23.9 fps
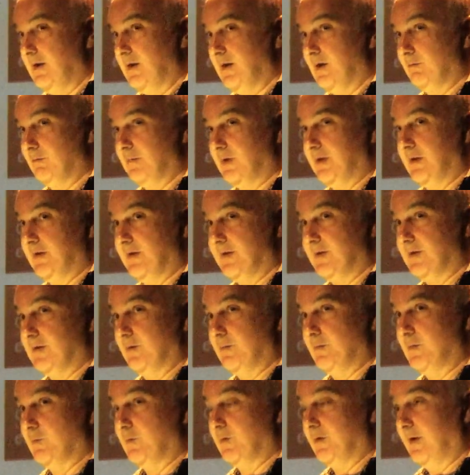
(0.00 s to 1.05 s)
a
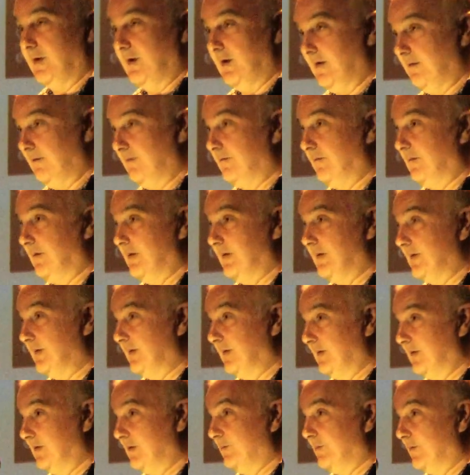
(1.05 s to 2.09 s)
manuscript where every
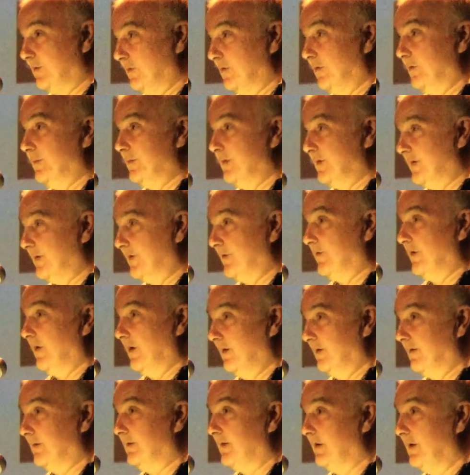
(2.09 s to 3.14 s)
single poem is
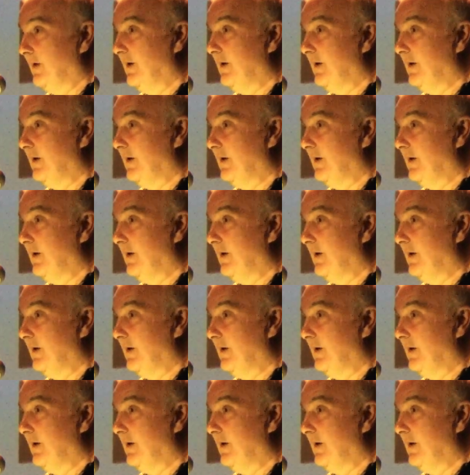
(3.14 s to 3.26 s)
strong.